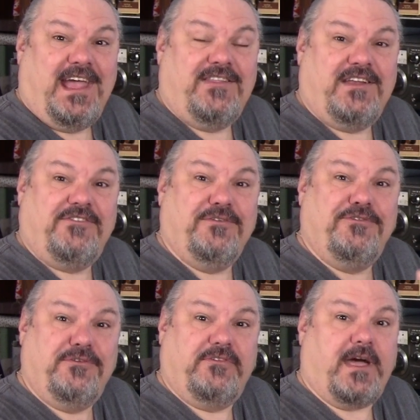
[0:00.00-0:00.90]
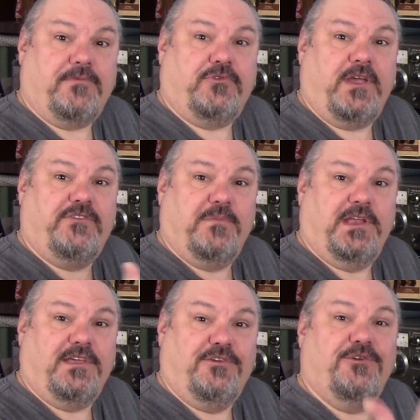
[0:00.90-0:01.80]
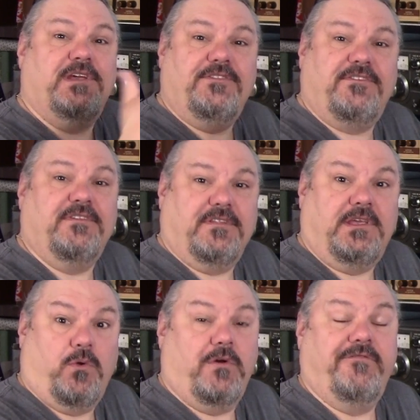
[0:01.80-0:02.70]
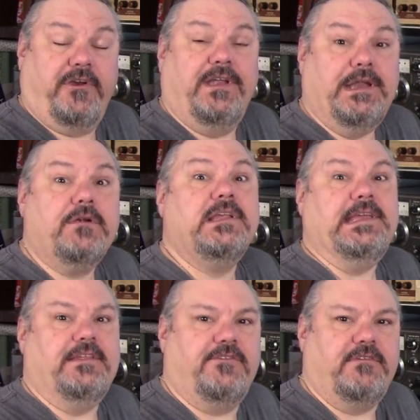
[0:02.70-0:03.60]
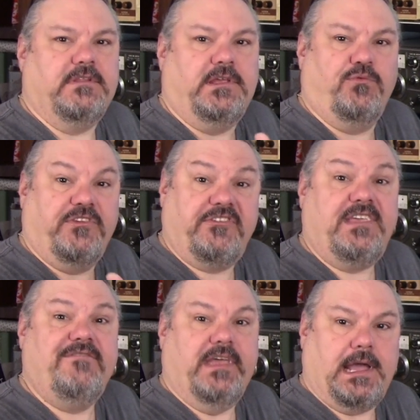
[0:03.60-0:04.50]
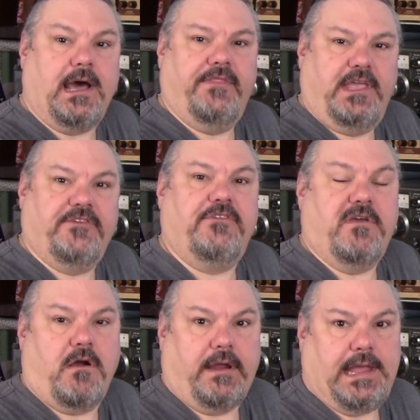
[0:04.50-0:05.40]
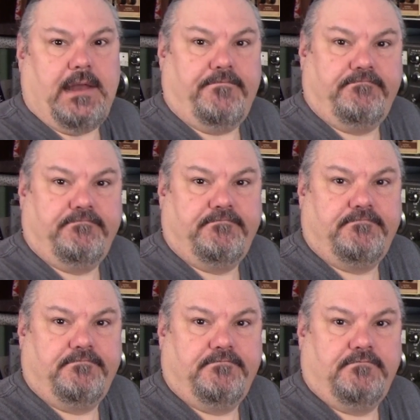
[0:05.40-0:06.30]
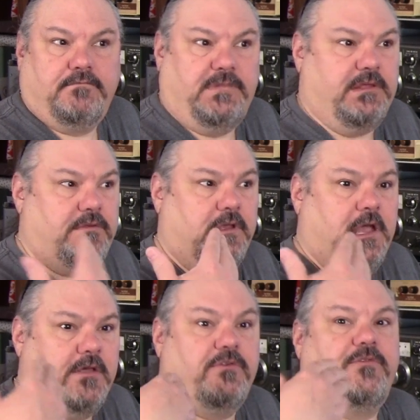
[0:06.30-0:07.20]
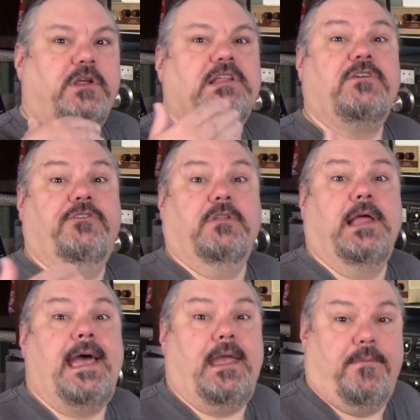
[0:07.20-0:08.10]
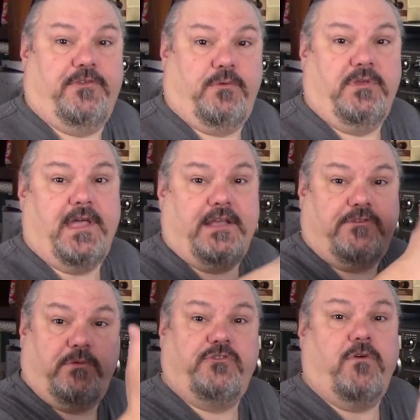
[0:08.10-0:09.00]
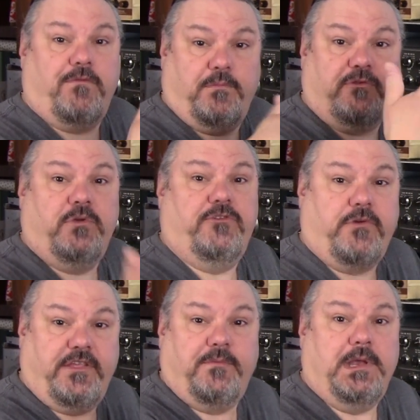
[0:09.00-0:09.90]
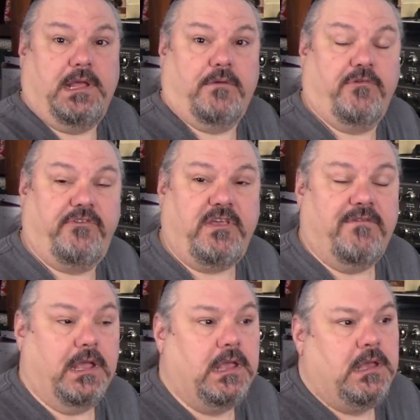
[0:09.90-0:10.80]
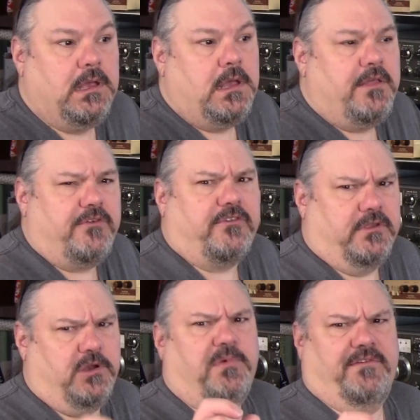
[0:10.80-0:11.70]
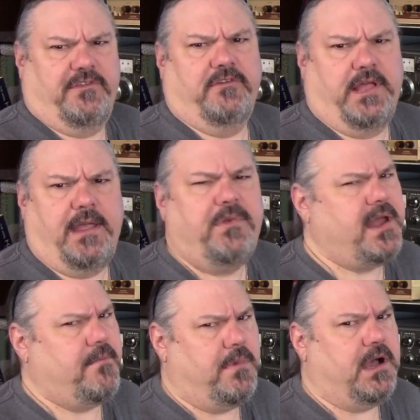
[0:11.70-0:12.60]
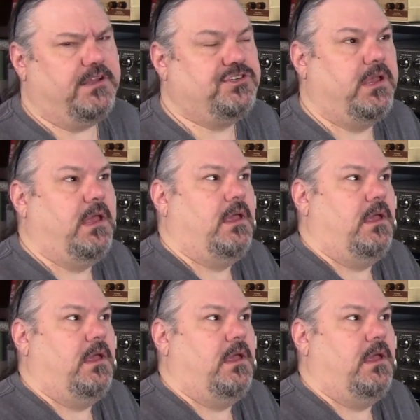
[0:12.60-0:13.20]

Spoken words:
and then as soon as you stop transmitting, you're instantly, or very nearly instantly, receiving on the SDR again. There's very little delay between that switchover between transmitting and receiving. There's a little bit of a delay, but not much.